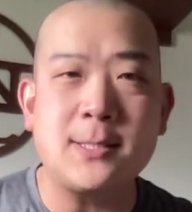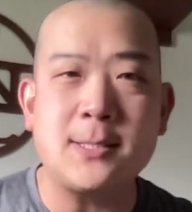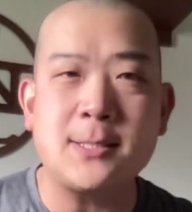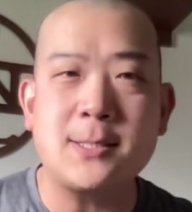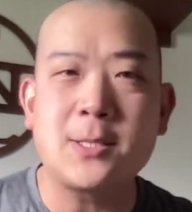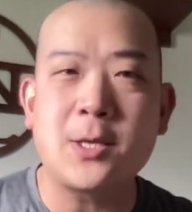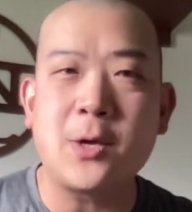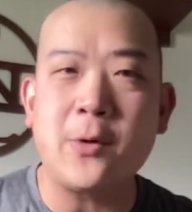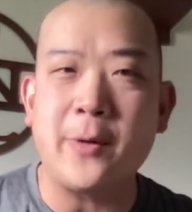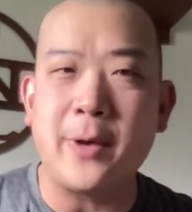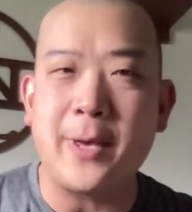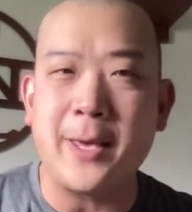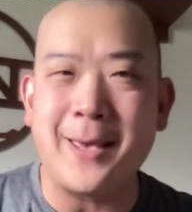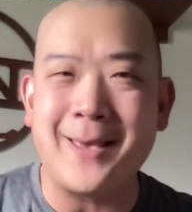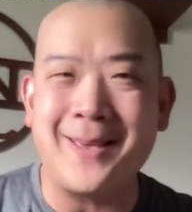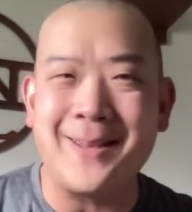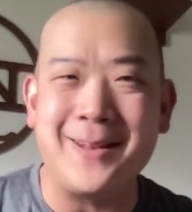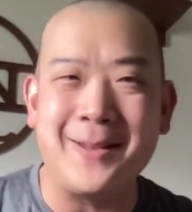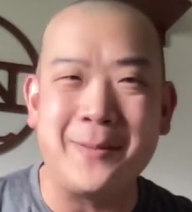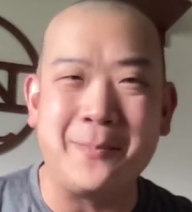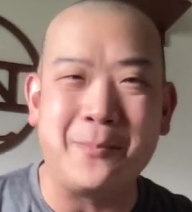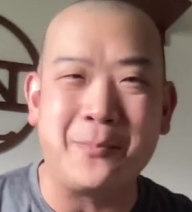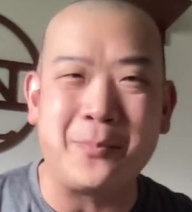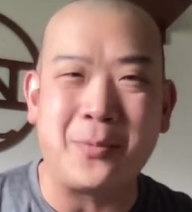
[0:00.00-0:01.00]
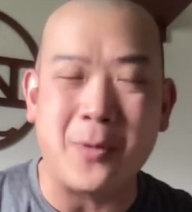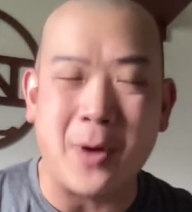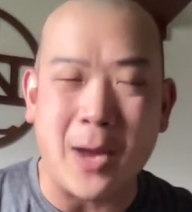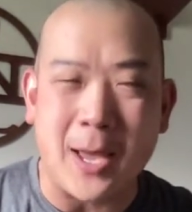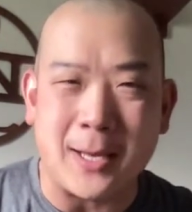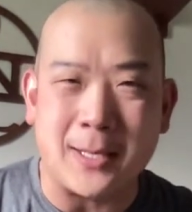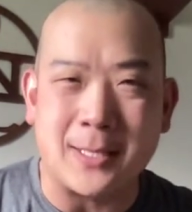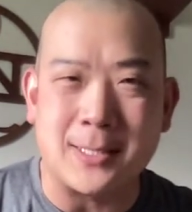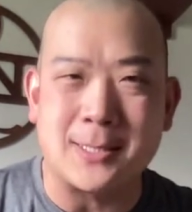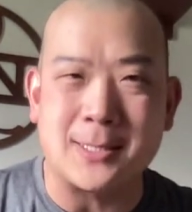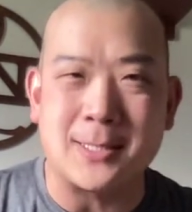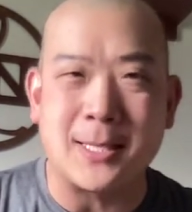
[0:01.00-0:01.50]
Let's go ahead and
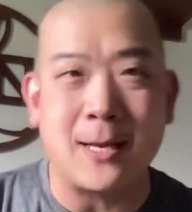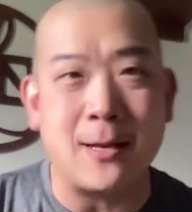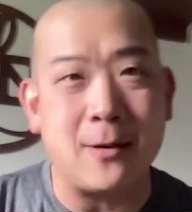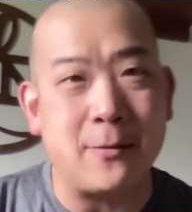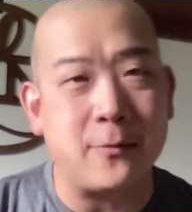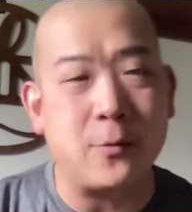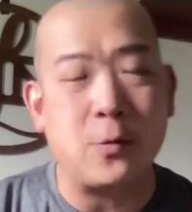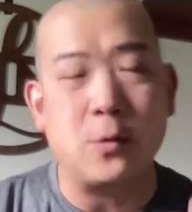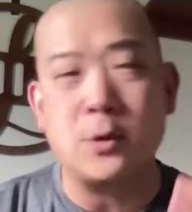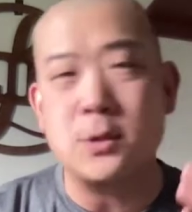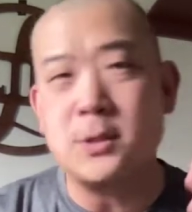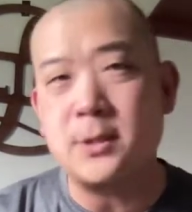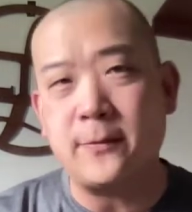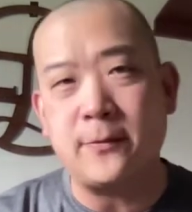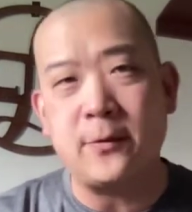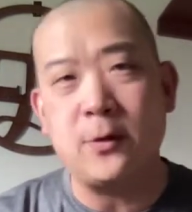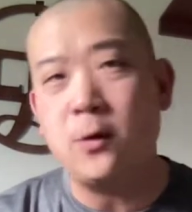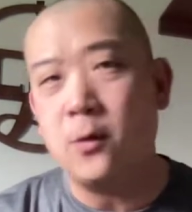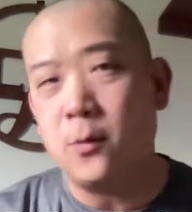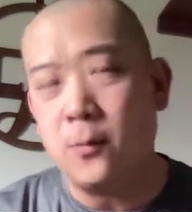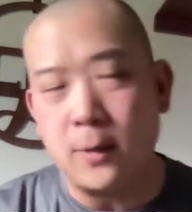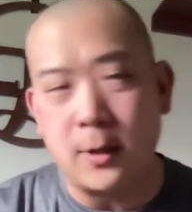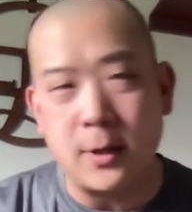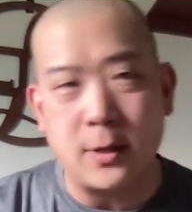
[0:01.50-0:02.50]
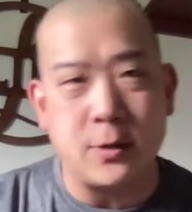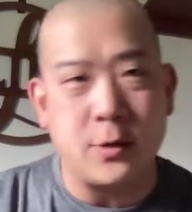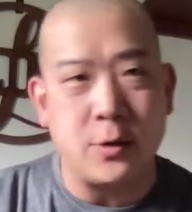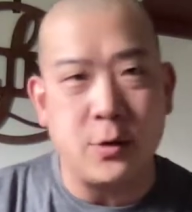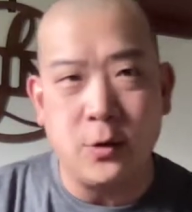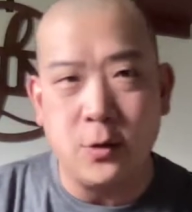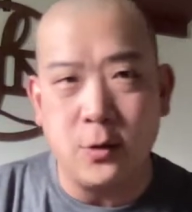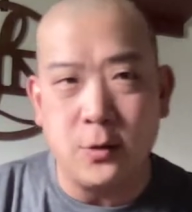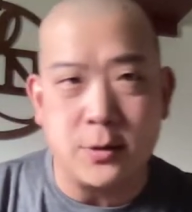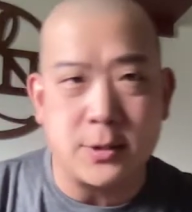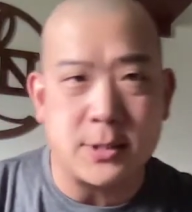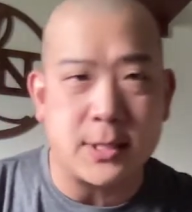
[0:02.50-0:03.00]
practice that. Of course, if you don't want to
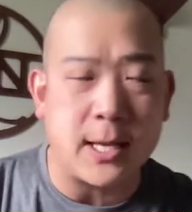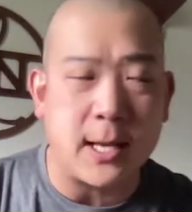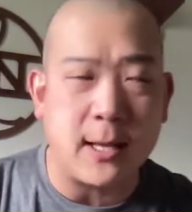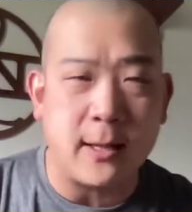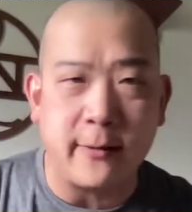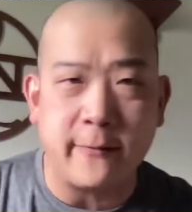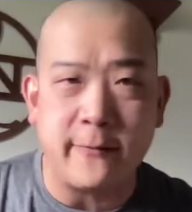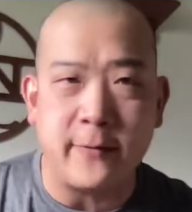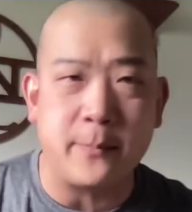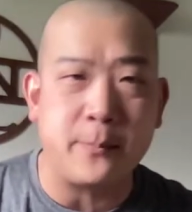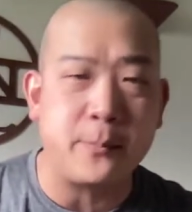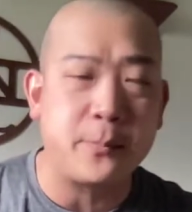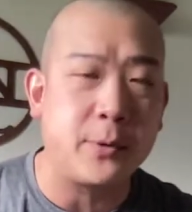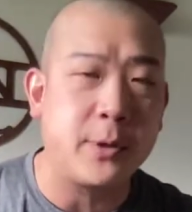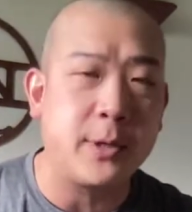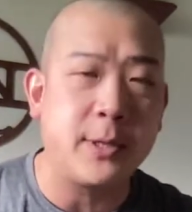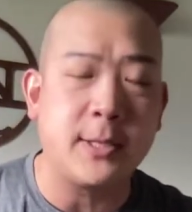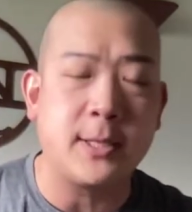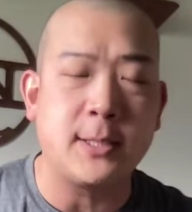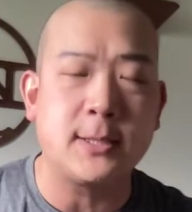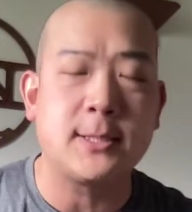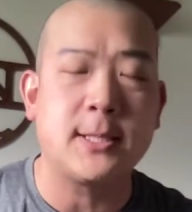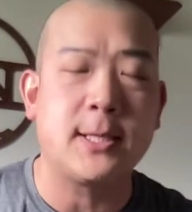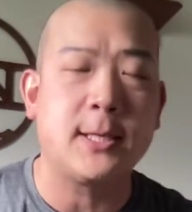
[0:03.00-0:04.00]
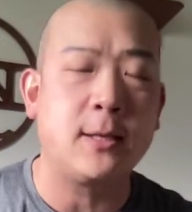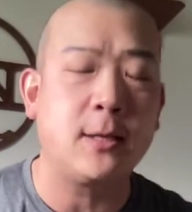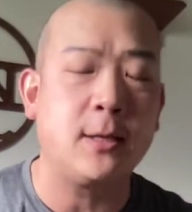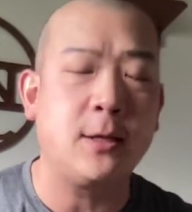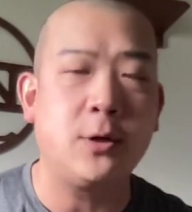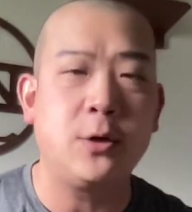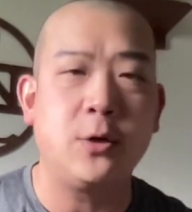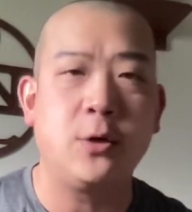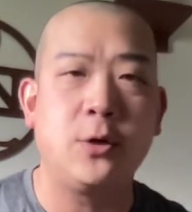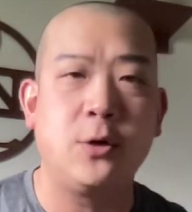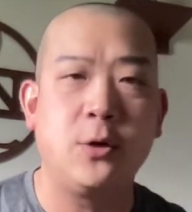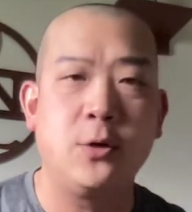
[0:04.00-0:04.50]
use the elephant breathing
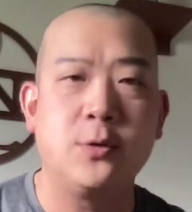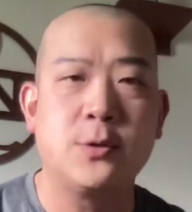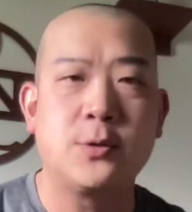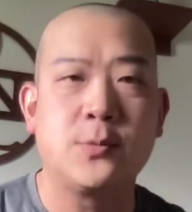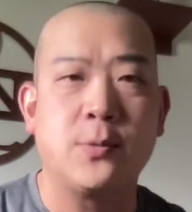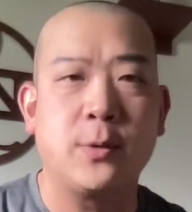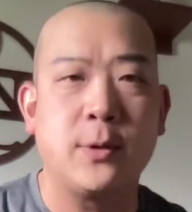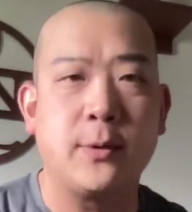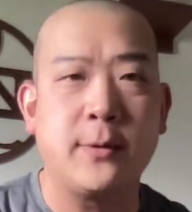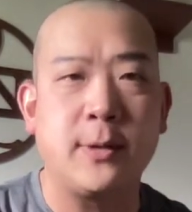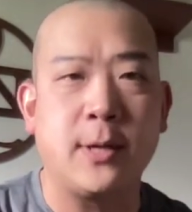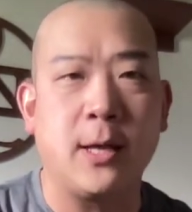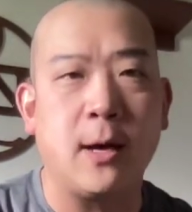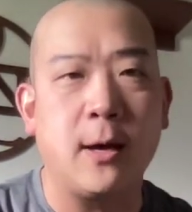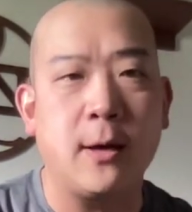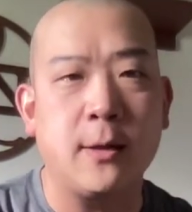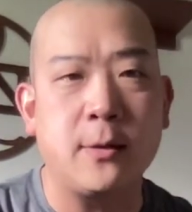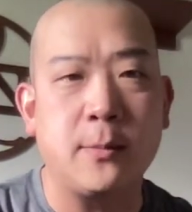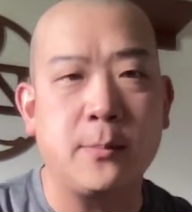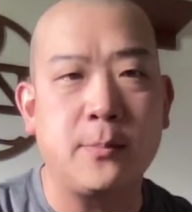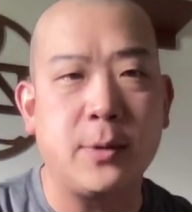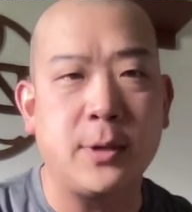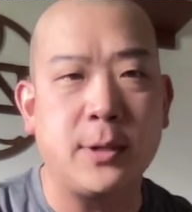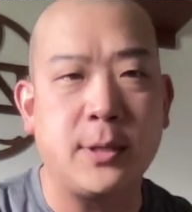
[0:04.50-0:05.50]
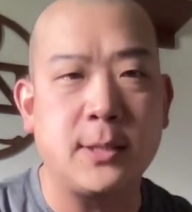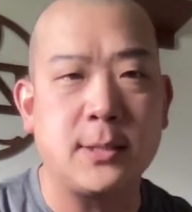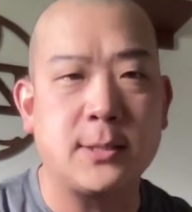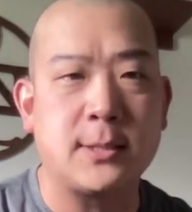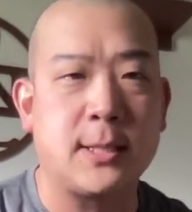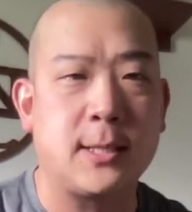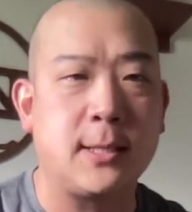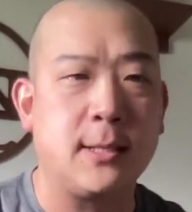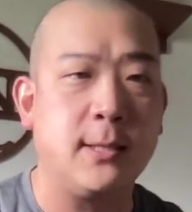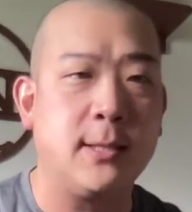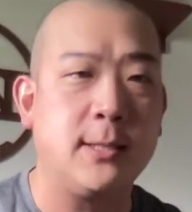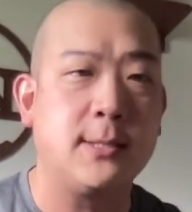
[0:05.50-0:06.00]
technique, you use one of the other breathing
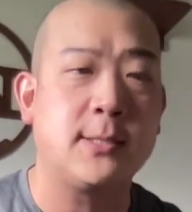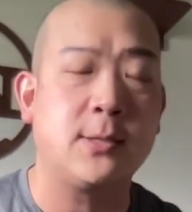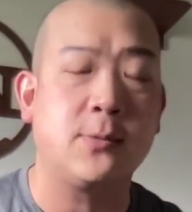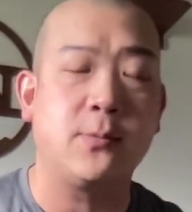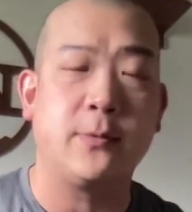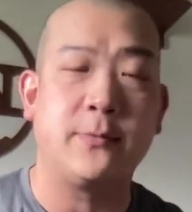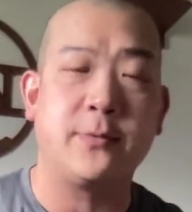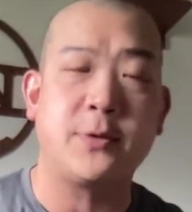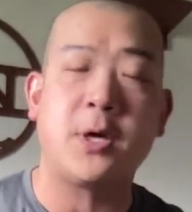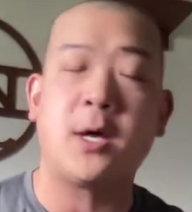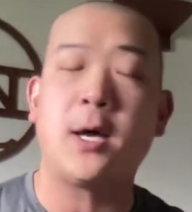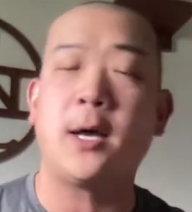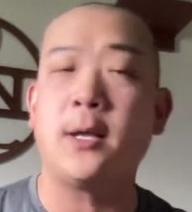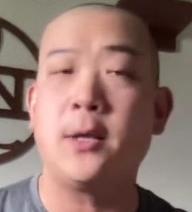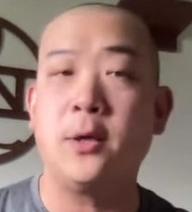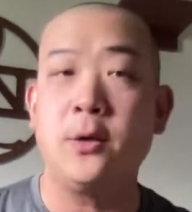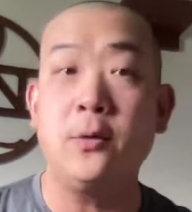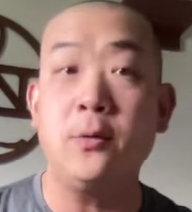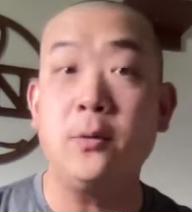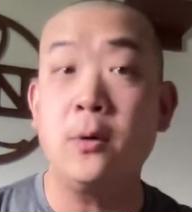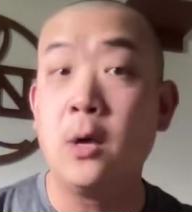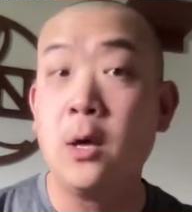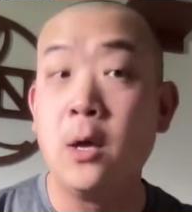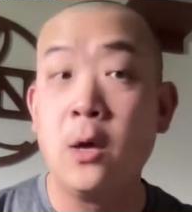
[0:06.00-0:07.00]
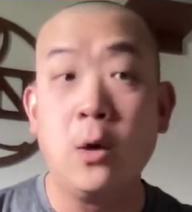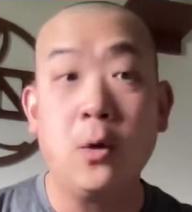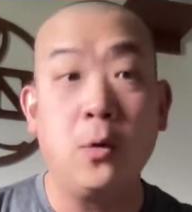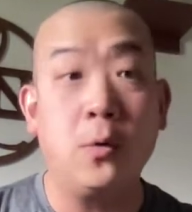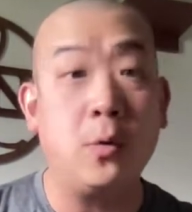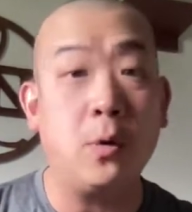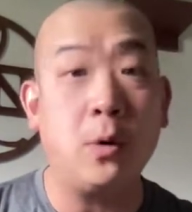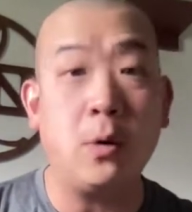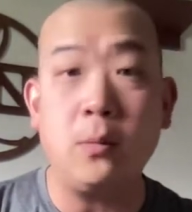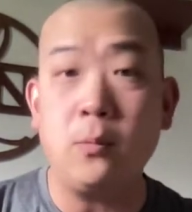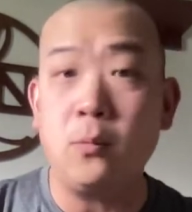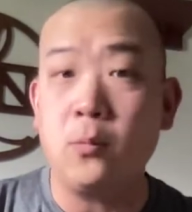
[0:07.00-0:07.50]
techniques that we taught you
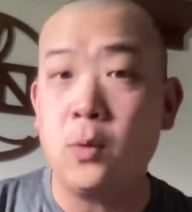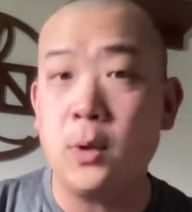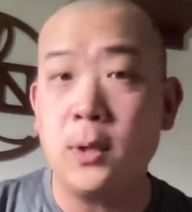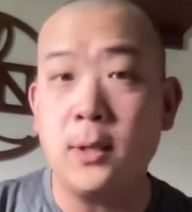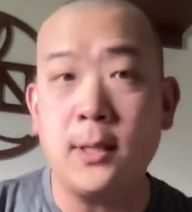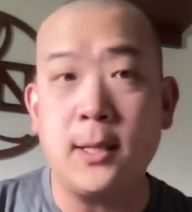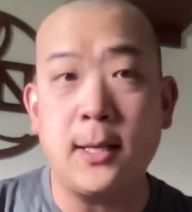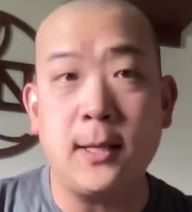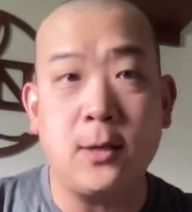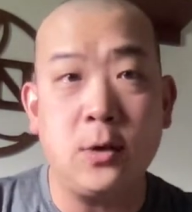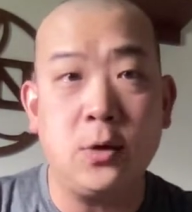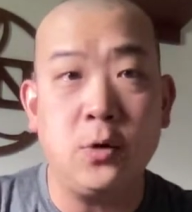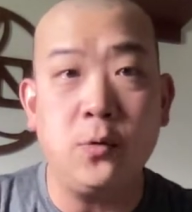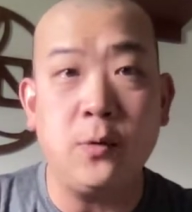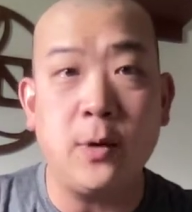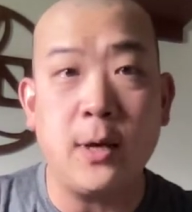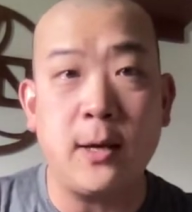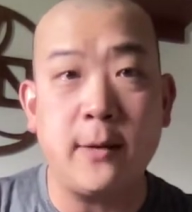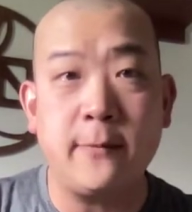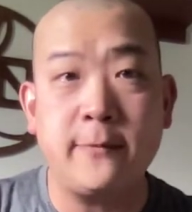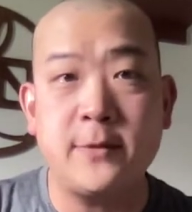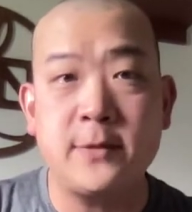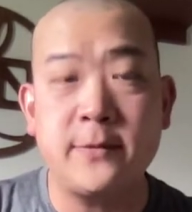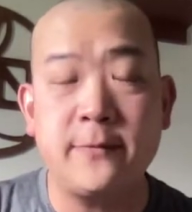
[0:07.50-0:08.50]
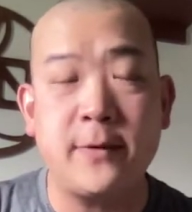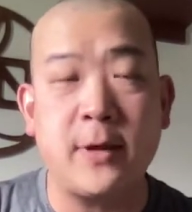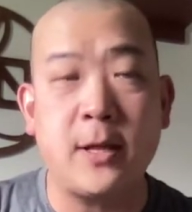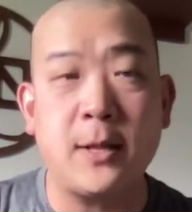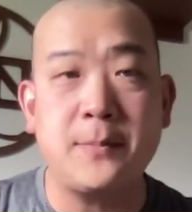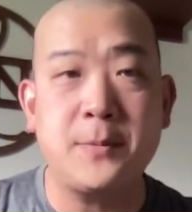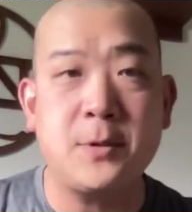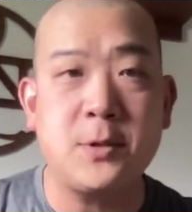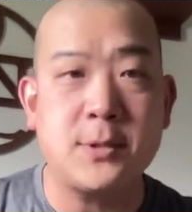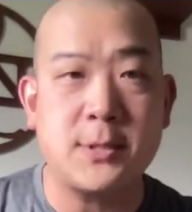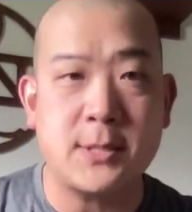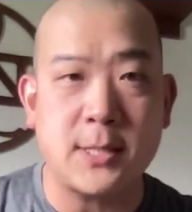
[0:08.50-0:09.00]
or one that you have
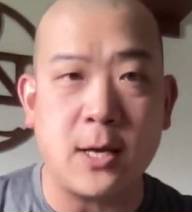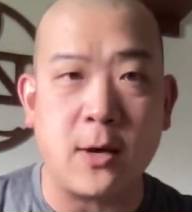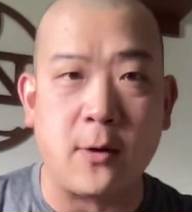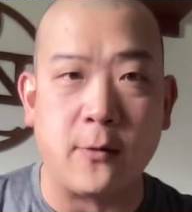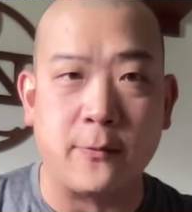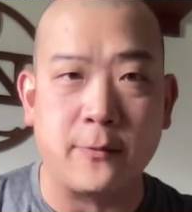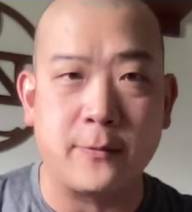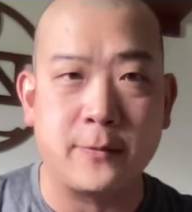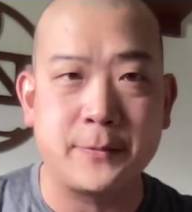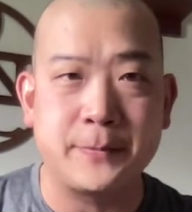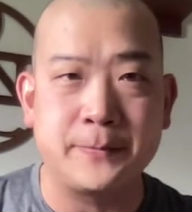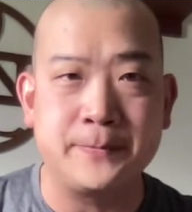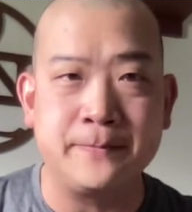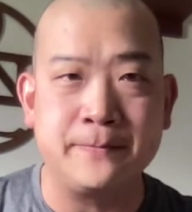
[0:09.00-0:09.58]
developed yourself.